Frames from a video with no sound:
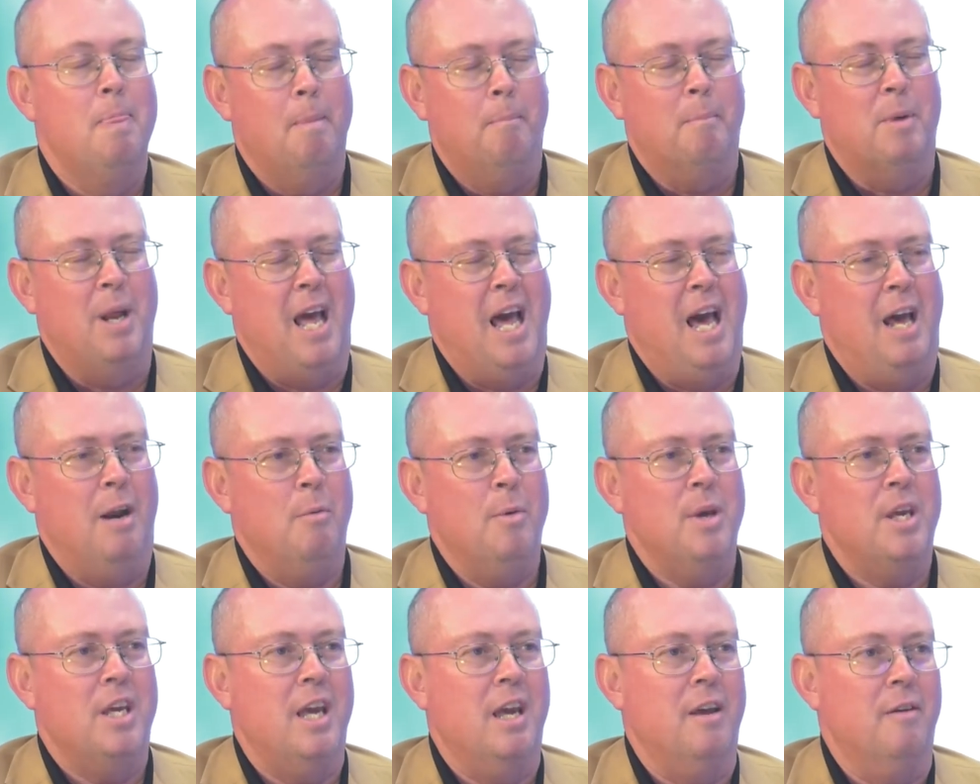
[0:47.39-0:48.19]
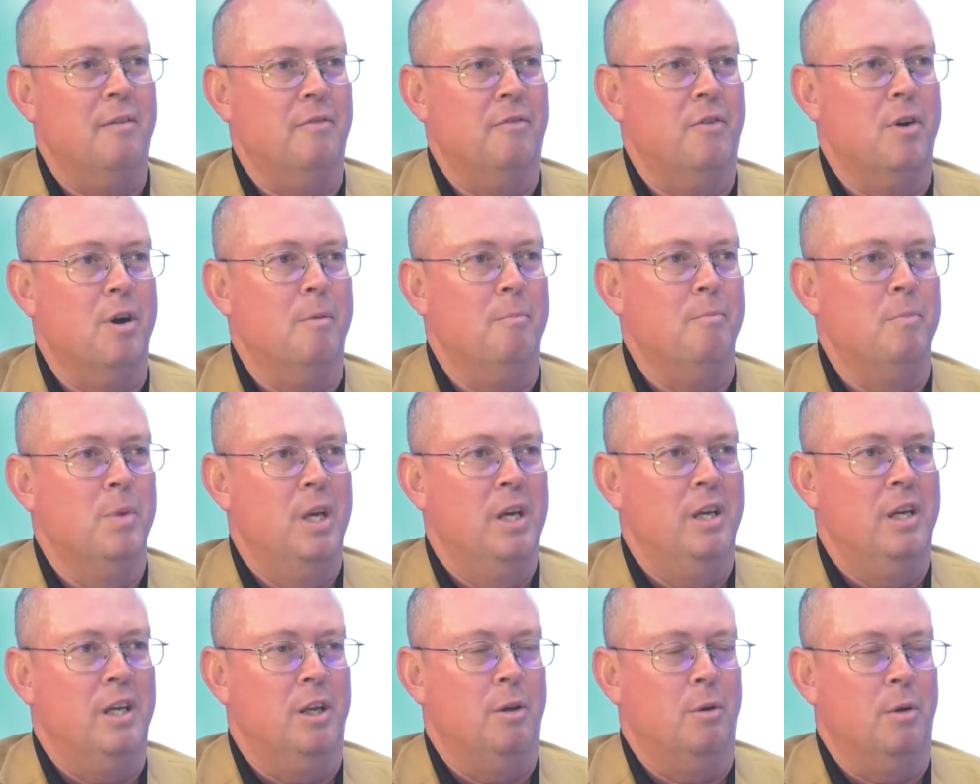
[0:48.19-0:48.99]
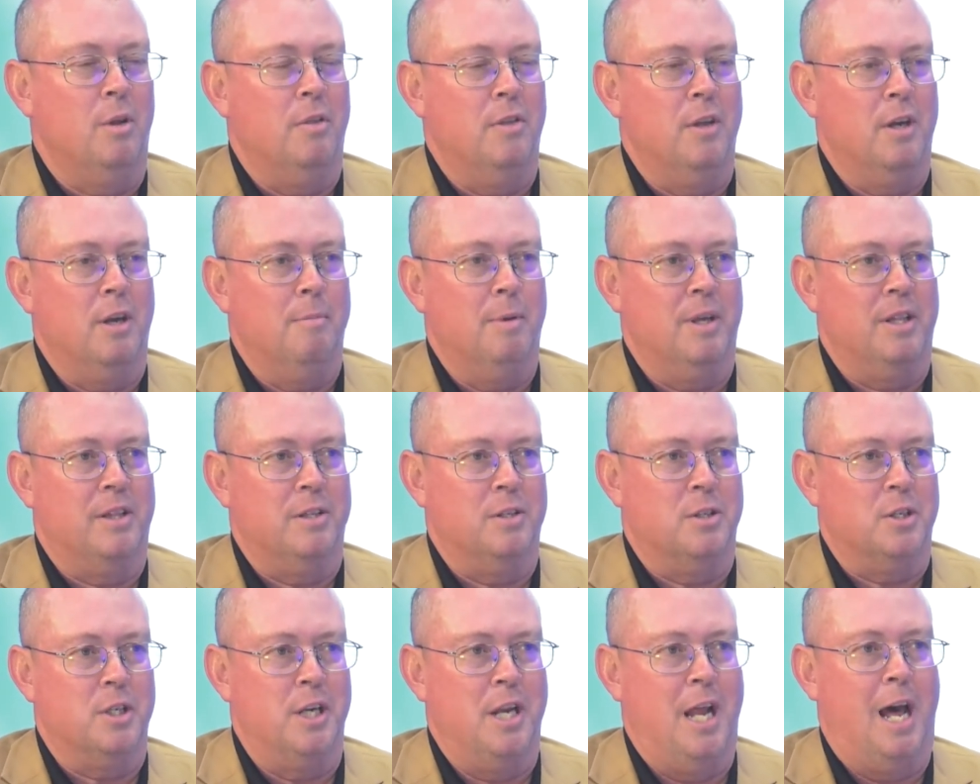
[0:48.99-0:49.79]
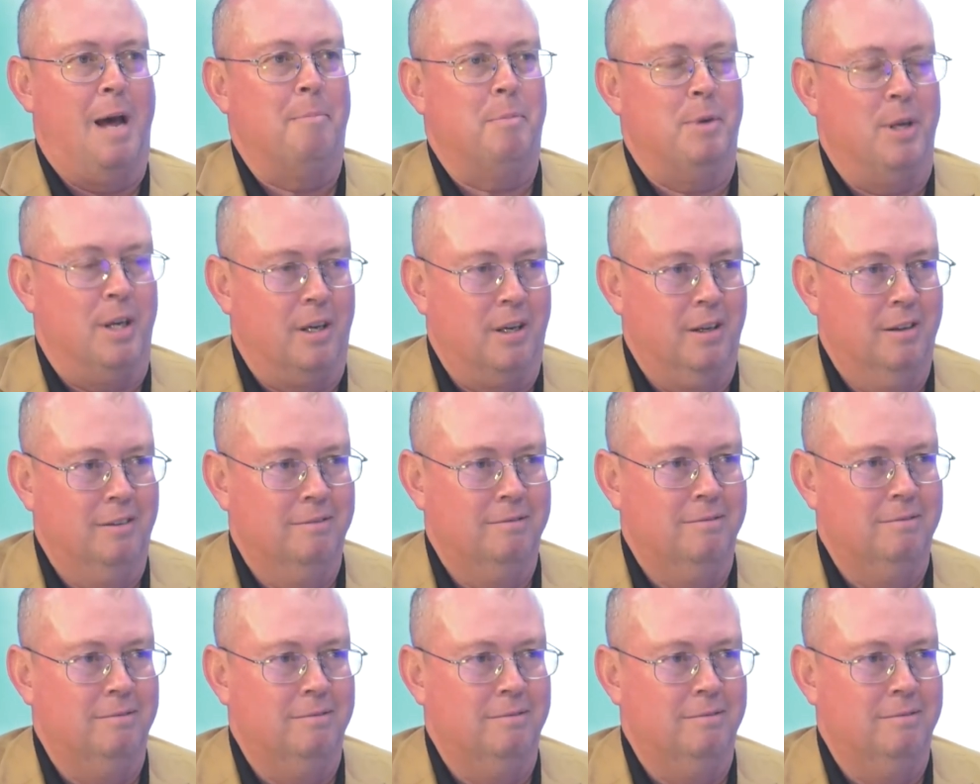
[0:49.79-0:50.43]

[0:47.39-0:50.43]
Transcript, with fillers: But how do we get from, you know, you think about the synoptic,